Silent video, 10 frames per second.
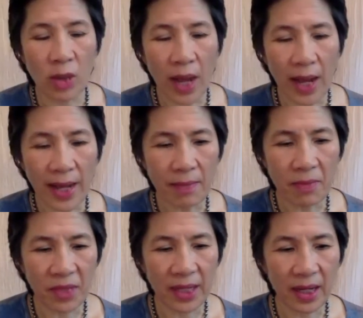I am
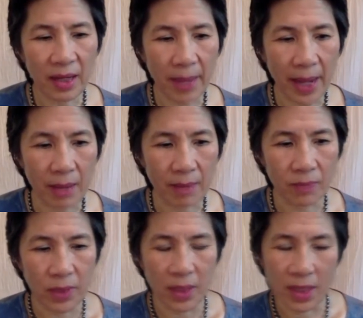thinking about
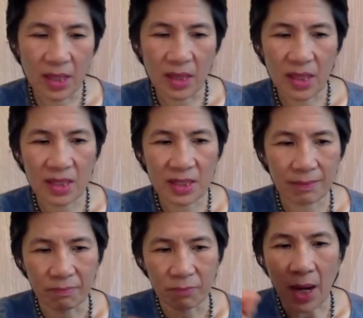in this
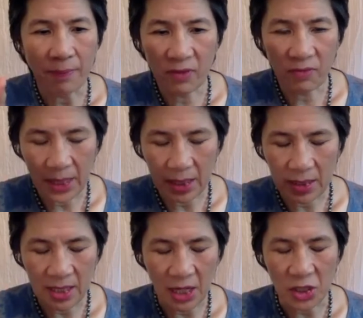couple of minutes
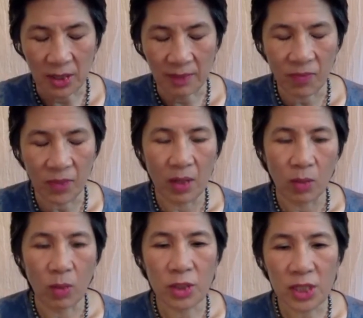session,
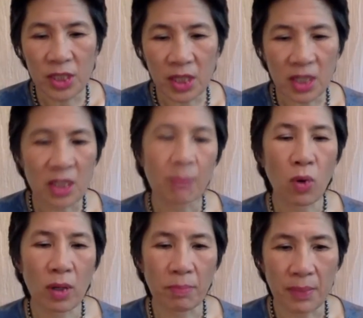we're just going to
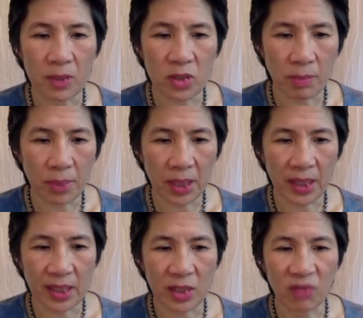support people's
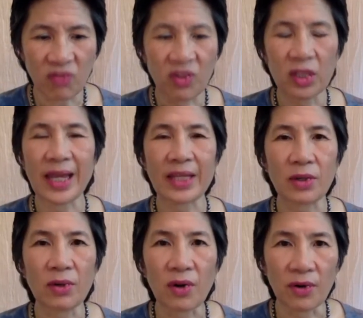ability to feel like
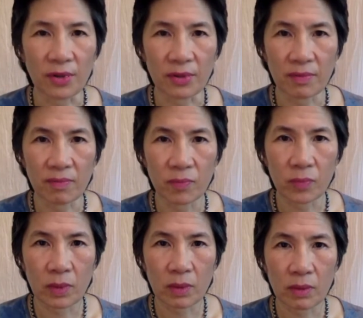they're heard
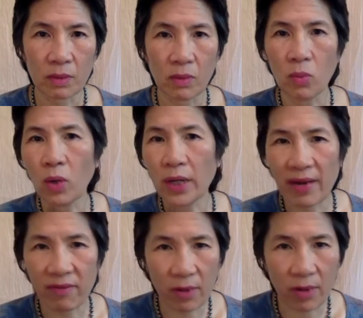okay.
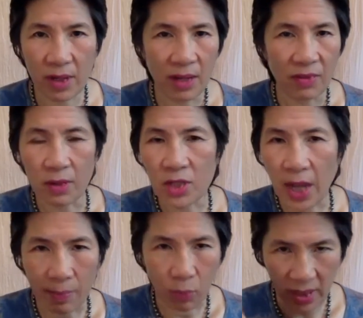whatever their
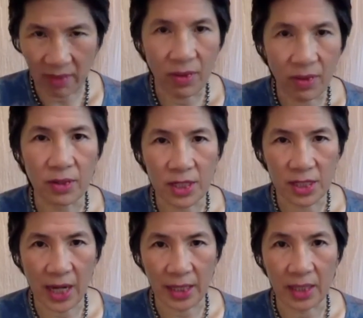type, whatever their
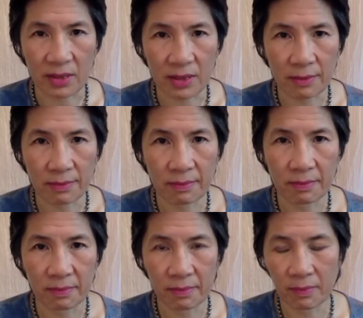design is.
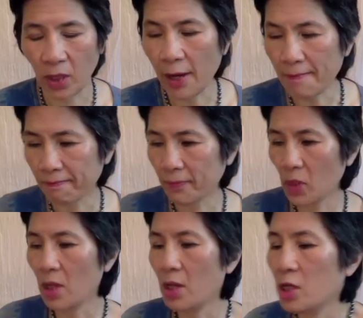Okay?
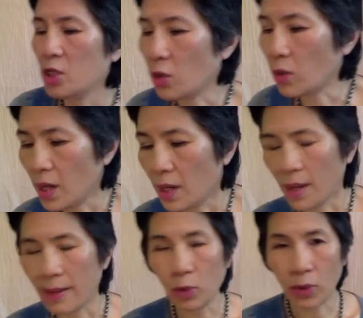So
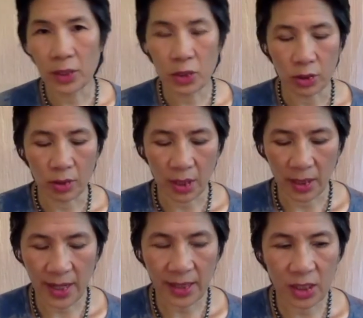I'm going to
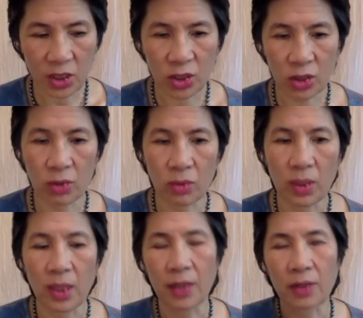connect us to
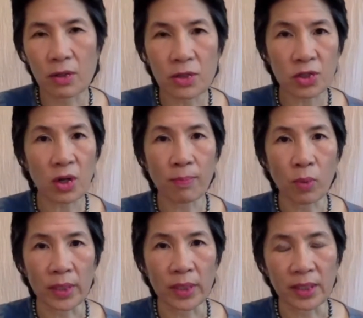an earth star
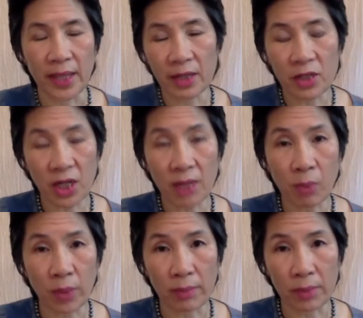point, an energetic
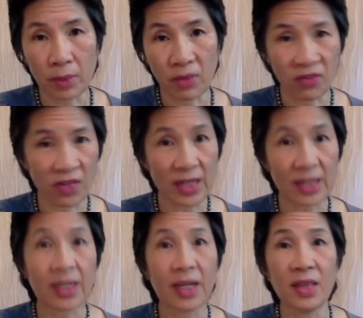point below the feet
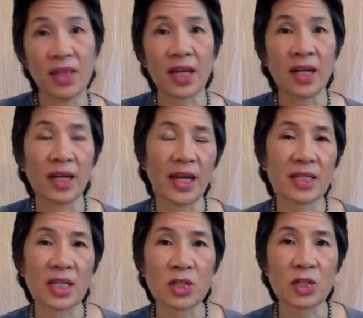that
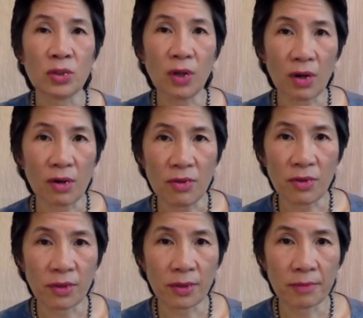connects us to the earth
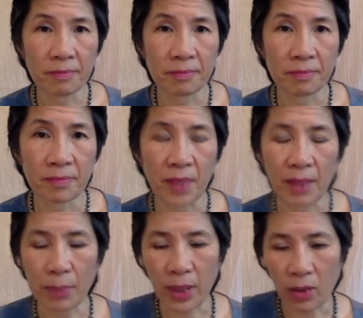and
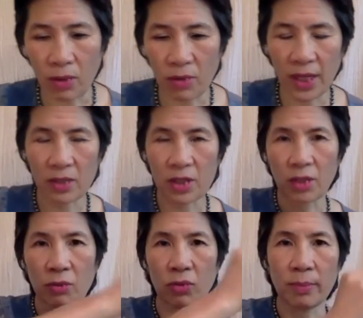bring earth energy
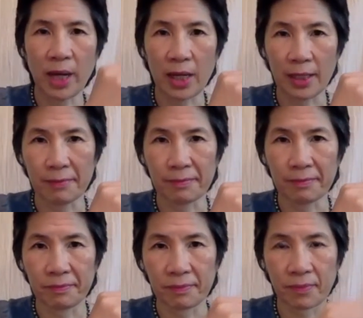through the body
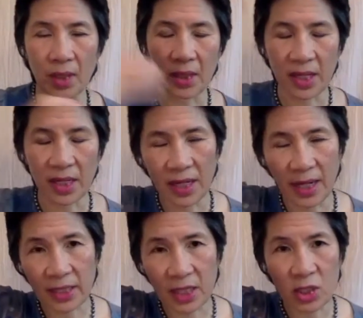and then
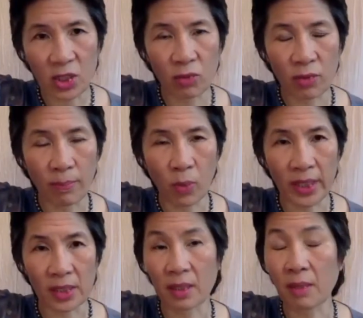connect us to a
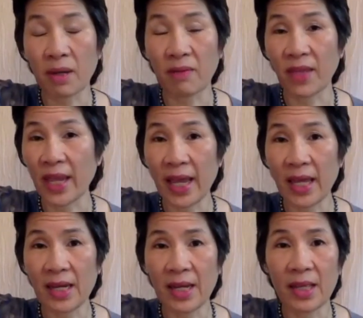point above the head
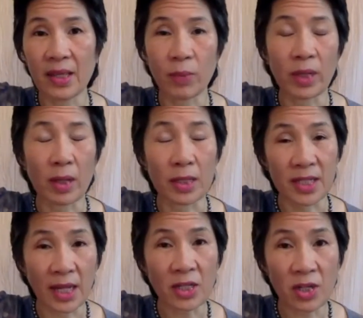that we call the
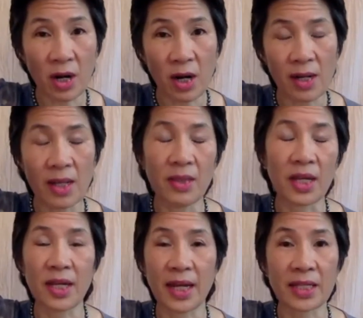sun star that
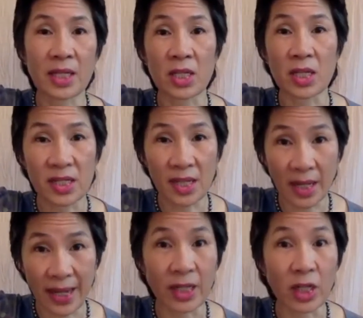connects us to the
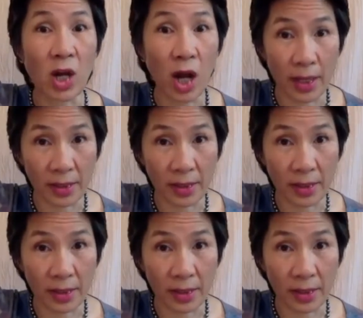sun and to God.